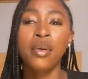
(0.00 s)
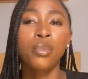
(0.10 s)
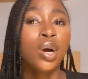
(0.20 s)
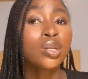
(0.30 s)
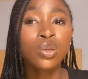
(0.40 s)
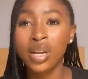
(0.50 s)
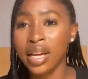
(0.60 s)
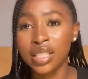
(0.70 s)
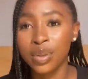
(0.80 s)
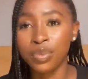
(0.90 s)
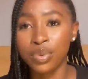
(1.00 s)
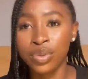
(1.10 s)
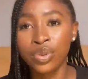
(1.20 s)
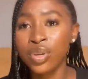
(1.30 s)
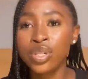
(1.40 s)
But it's not that deep.
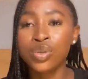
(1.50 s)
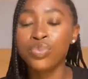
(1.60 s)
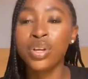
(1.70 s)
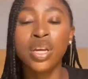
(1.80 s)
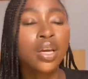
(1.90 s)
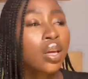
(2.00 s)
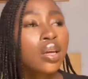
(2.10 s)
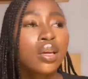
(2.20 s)
You don't need to bring